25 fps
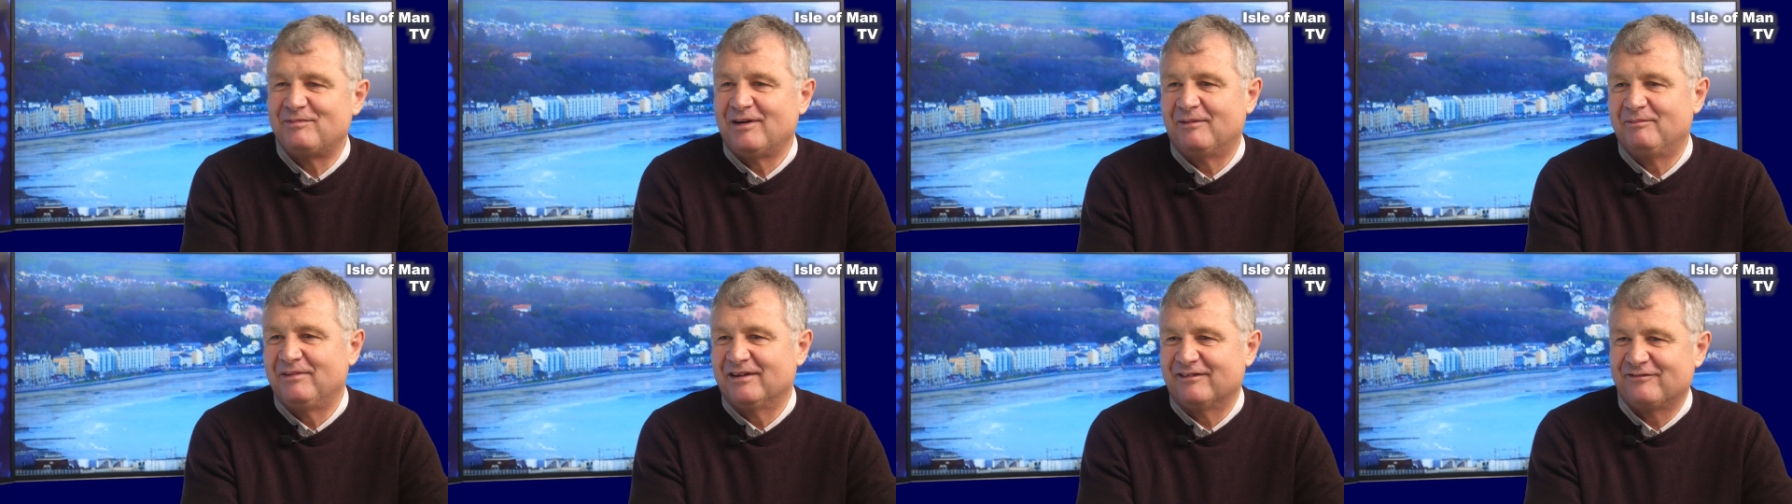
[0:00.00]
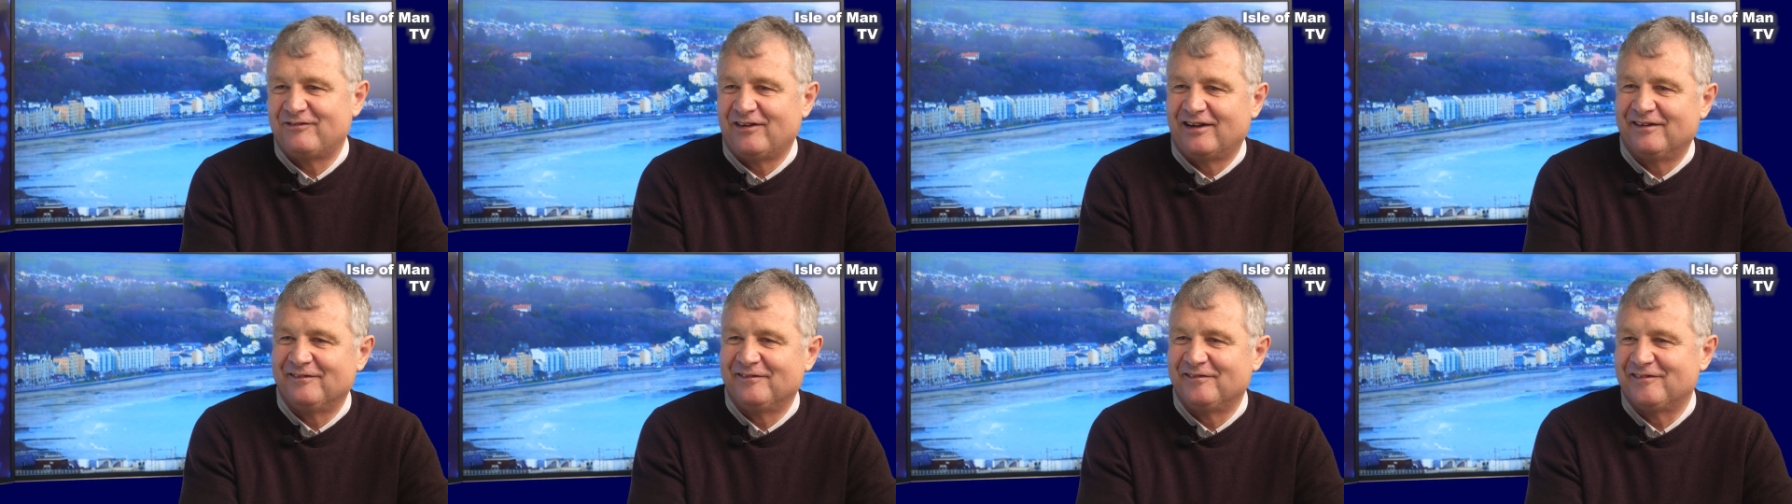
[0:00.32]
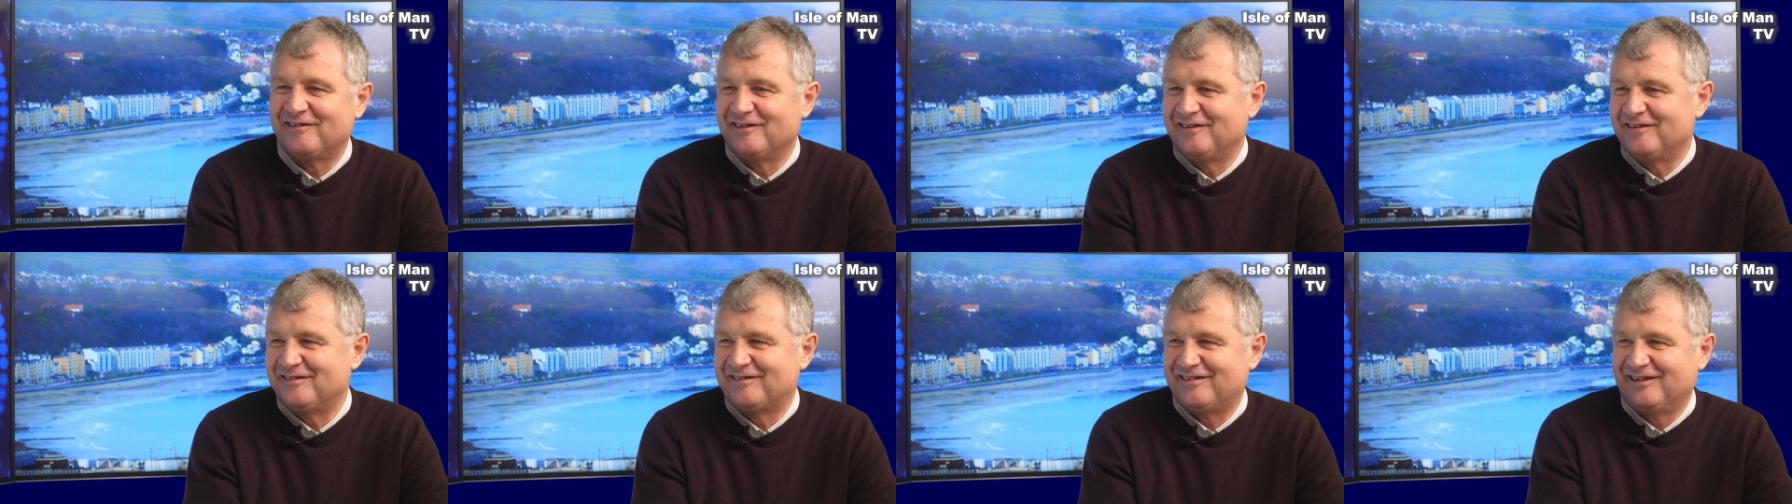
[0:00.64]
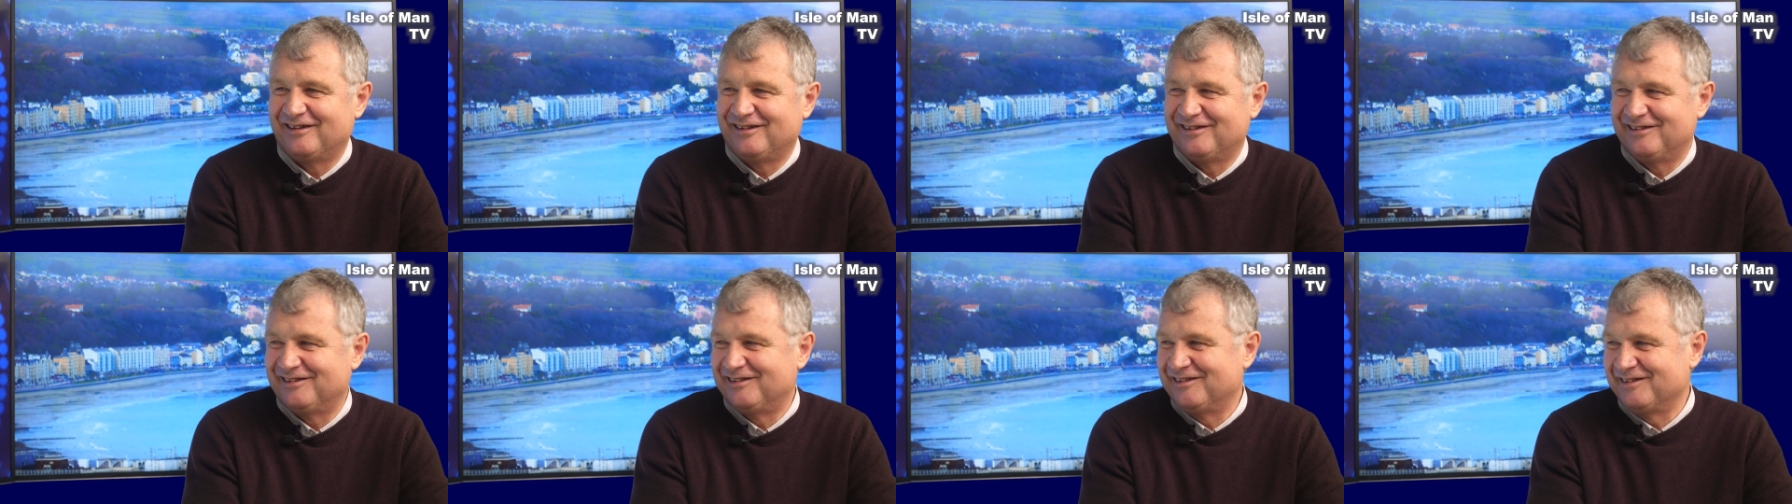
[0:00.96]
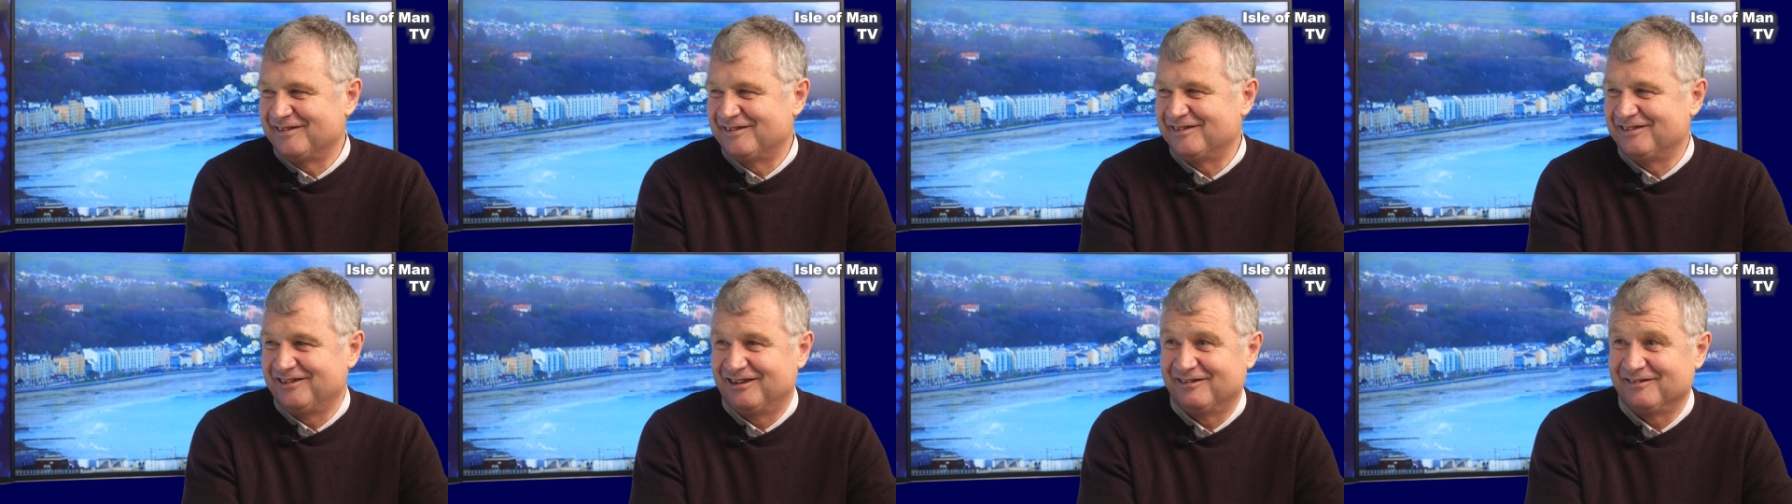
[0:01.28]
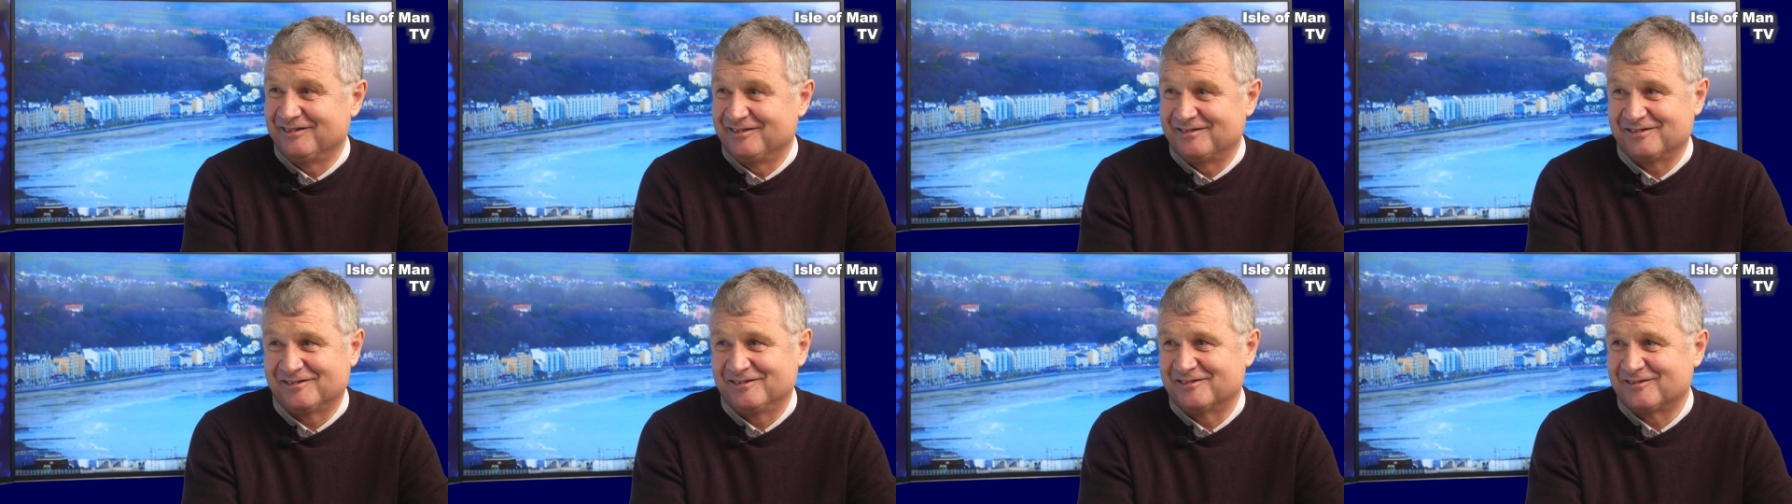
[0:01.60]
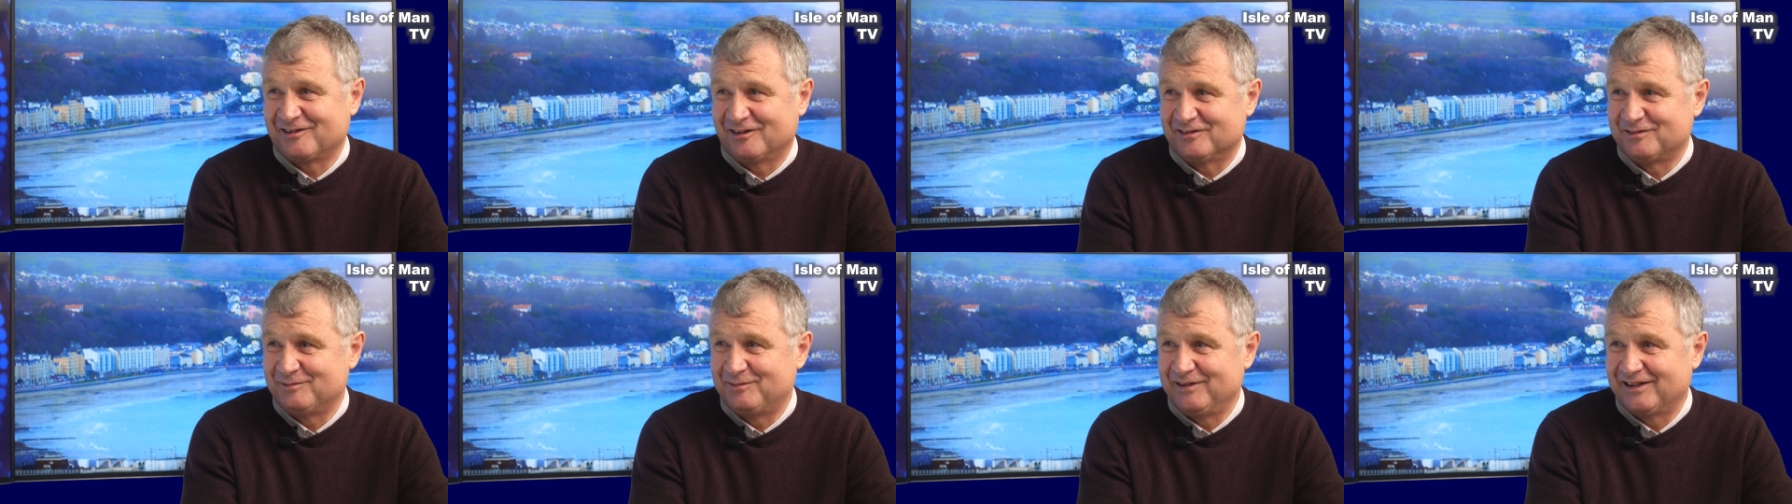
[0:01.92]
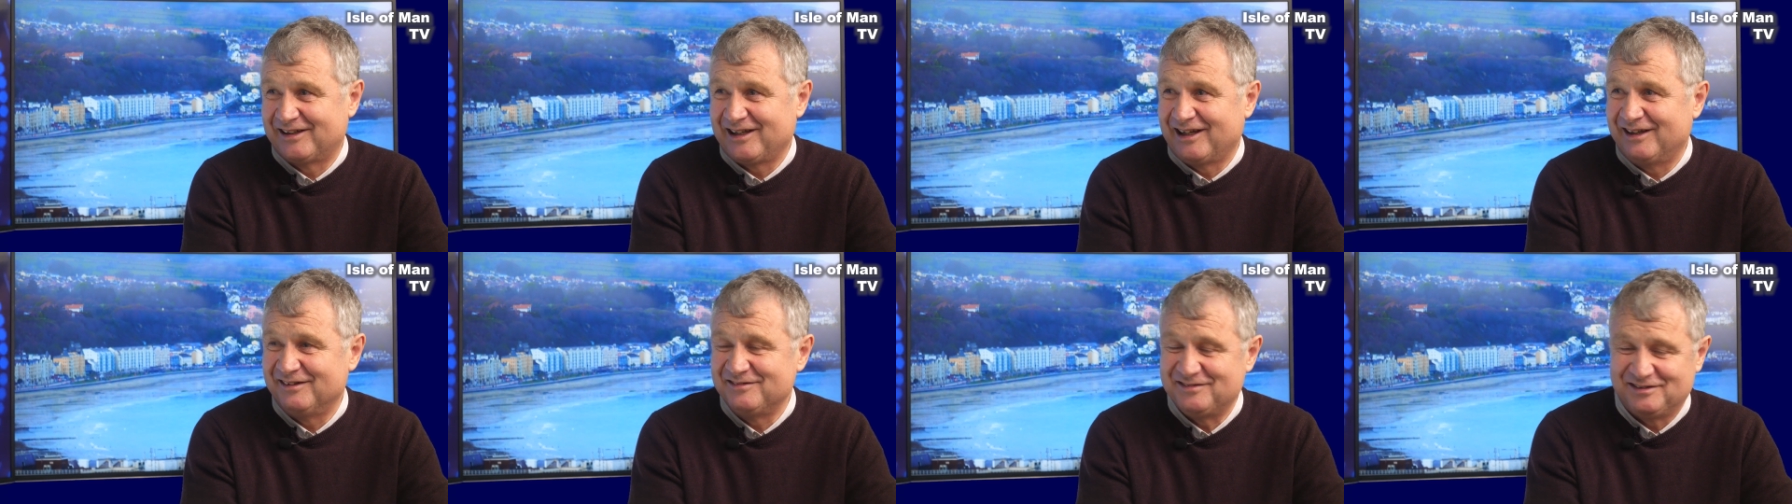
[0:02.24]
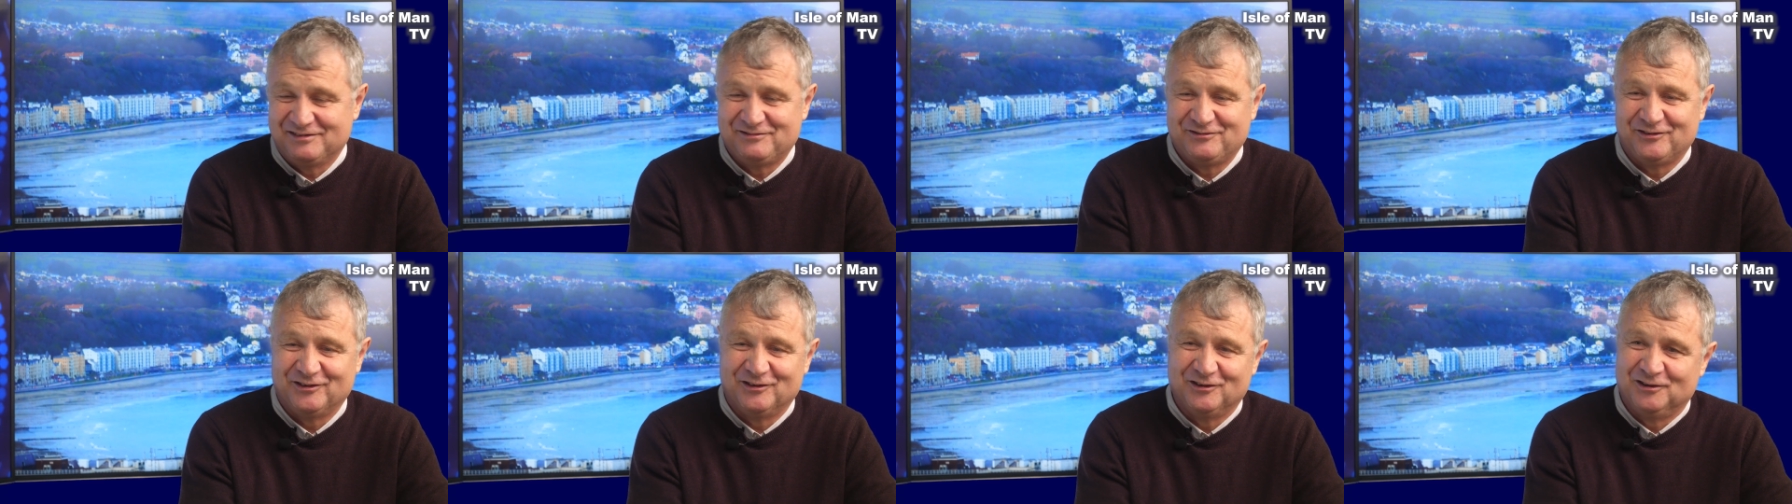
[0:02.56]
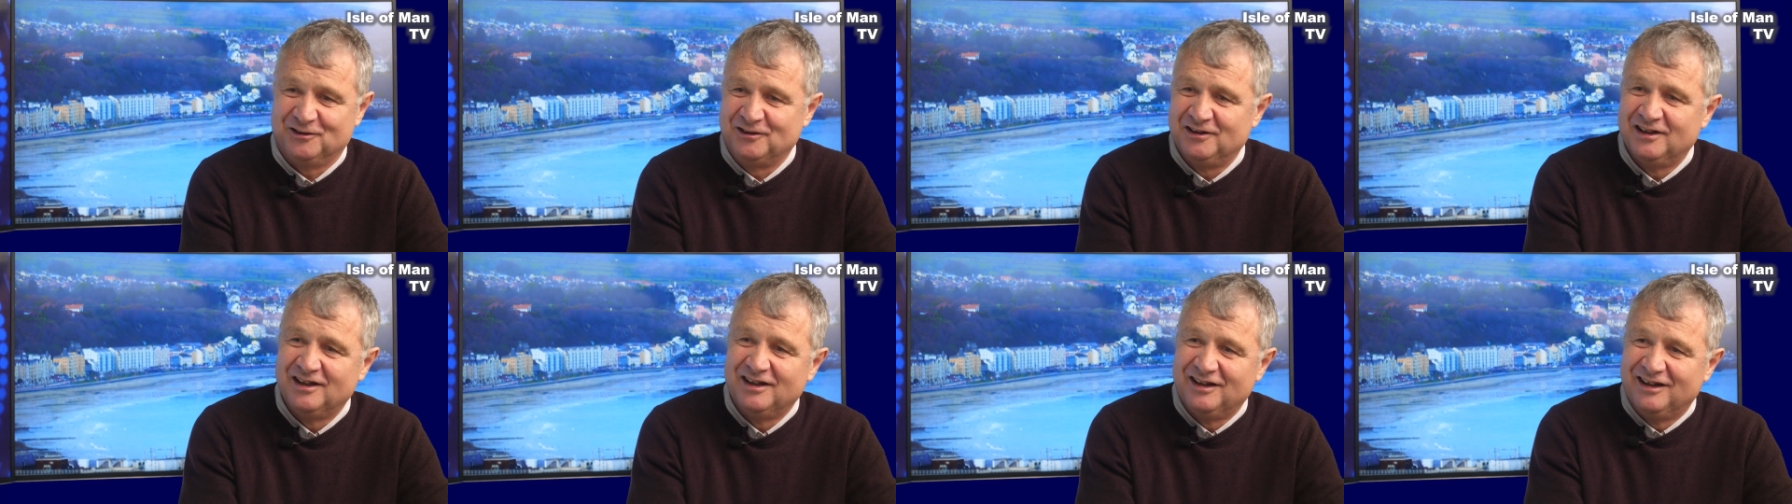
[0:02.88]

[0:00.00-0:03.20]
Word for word: of public funds is, uh, is you know, has got to be accounted for. Are you